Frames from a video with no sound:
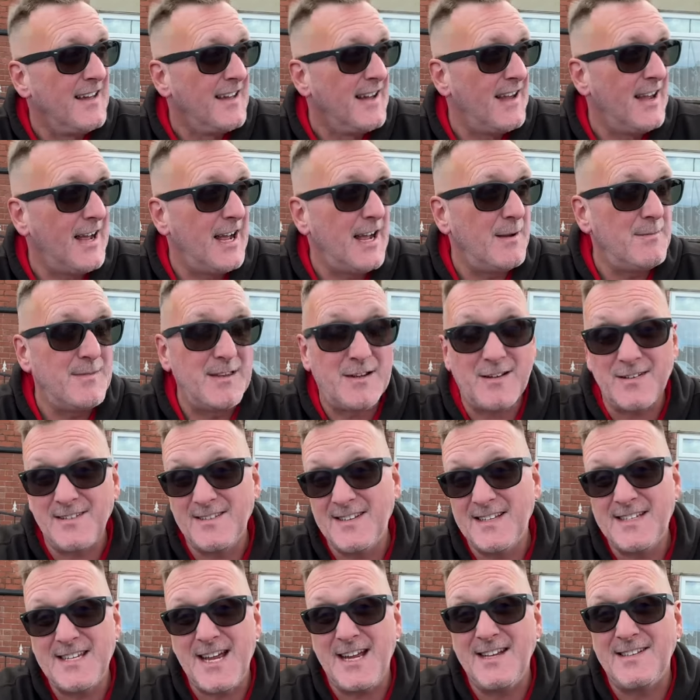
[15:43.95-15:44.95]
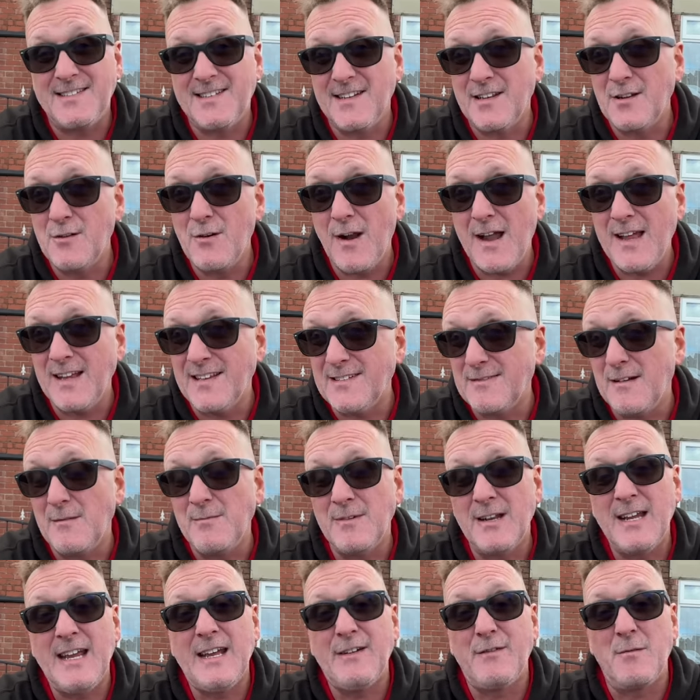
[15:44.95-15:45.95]
Um, because they tasted great. So I'm going
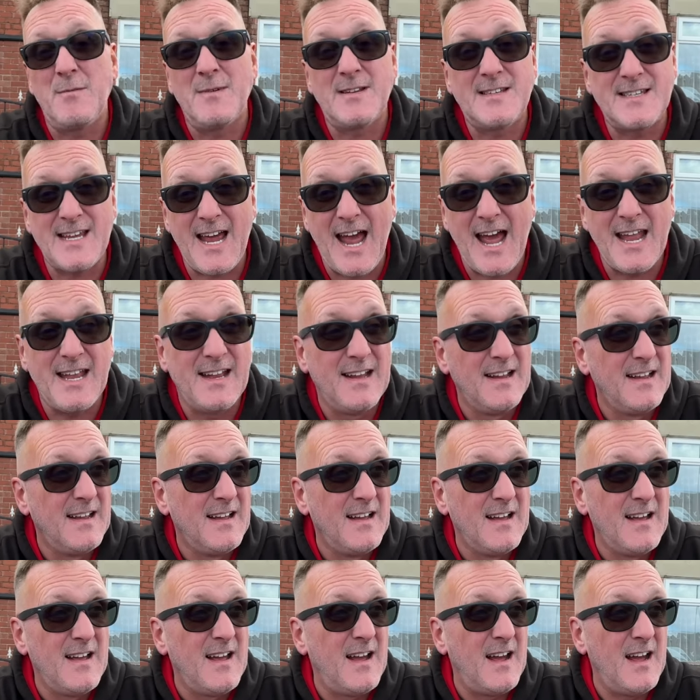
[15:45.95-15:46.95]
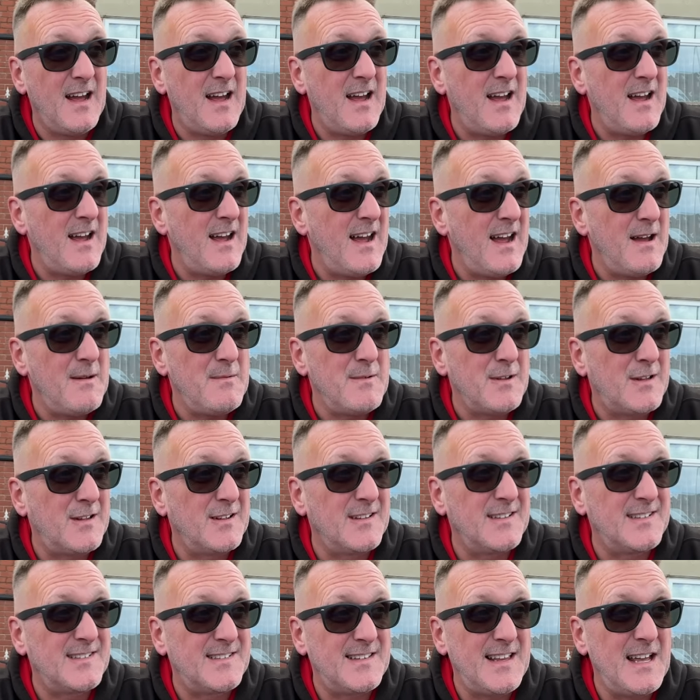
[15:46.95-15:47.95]
to give them a ten uh,
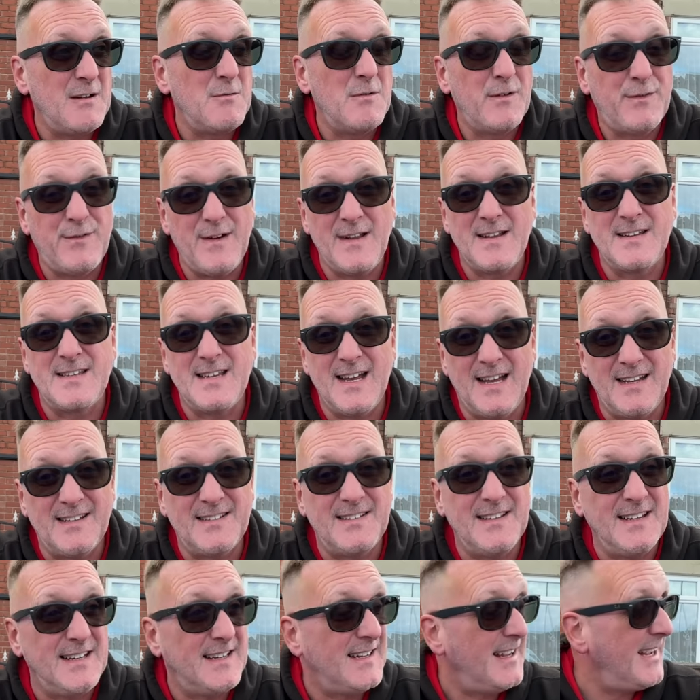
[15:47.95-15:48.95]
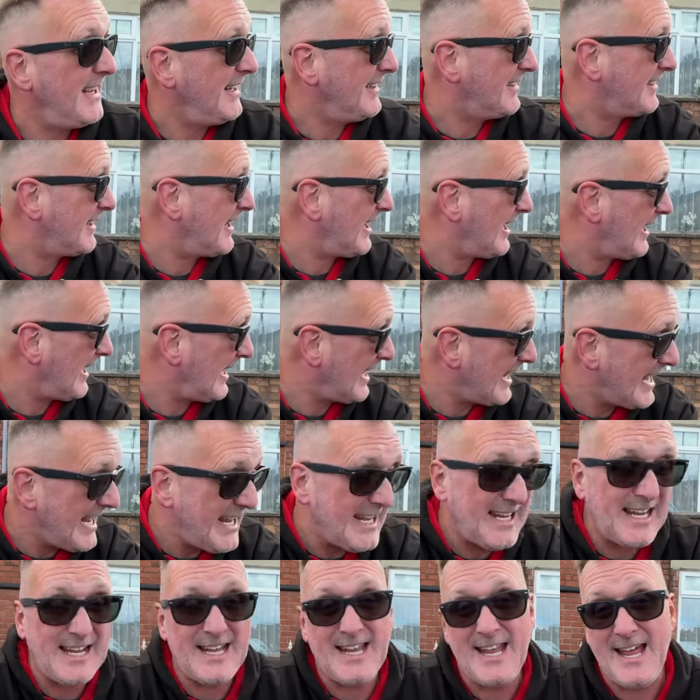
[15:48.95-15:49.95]
because they were fantastic. It's
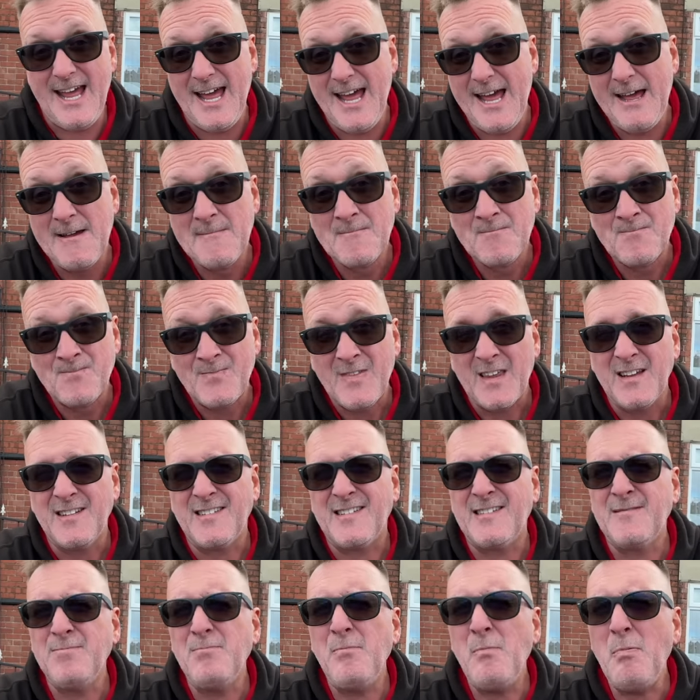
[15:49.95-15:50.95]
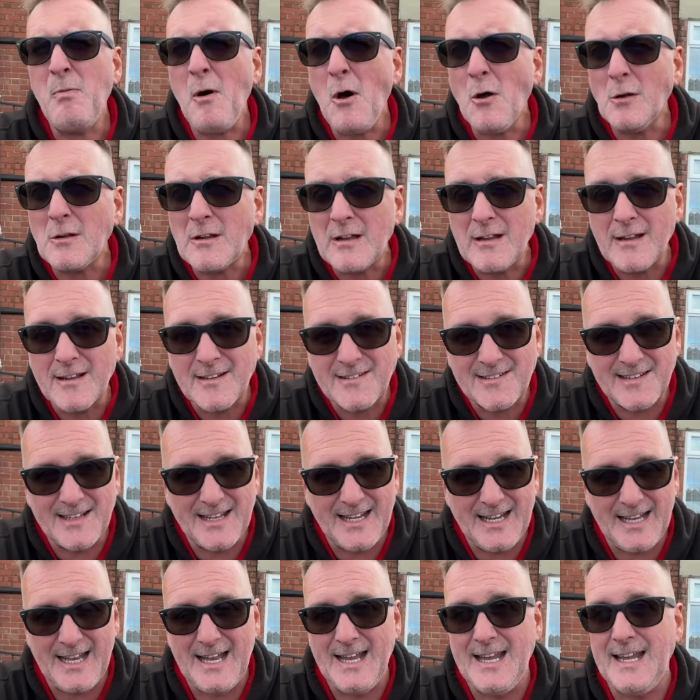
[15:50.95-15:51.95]
clean in there, spotlessly
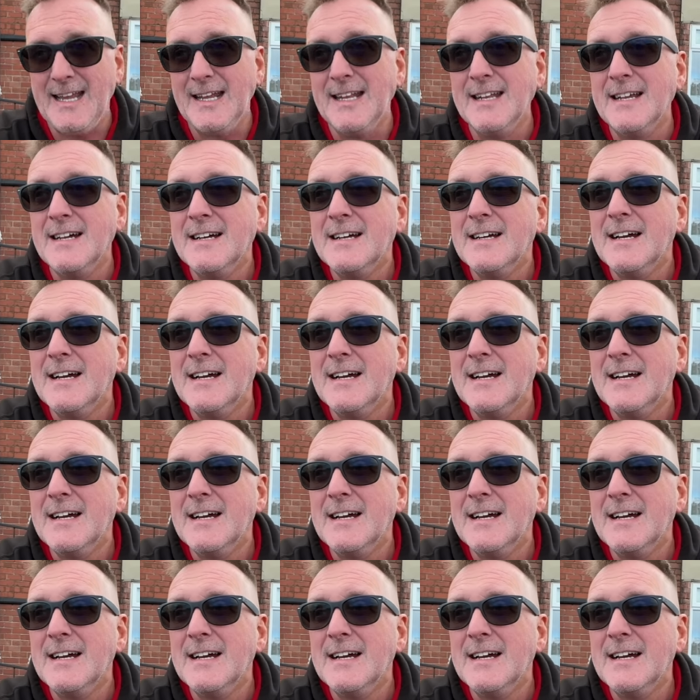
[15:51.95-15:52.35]
clean.